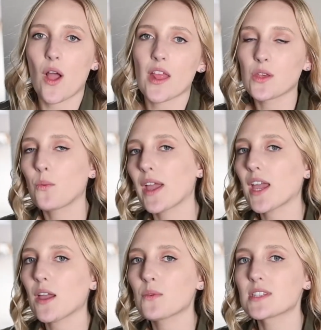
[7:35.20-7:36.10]
the way
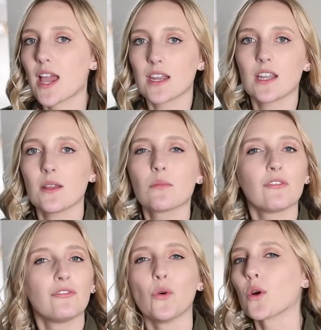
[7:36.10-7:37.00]
I was editing
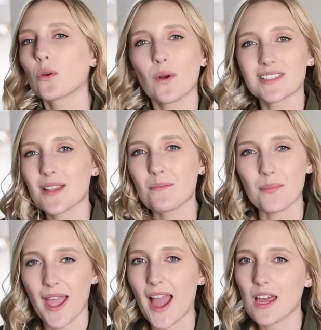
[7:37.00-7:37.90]
before wasn't
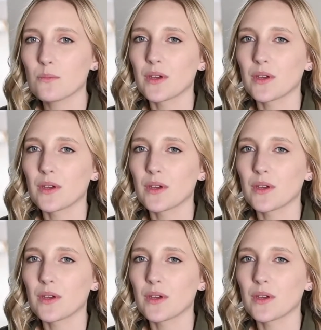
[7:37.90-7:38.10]
bad,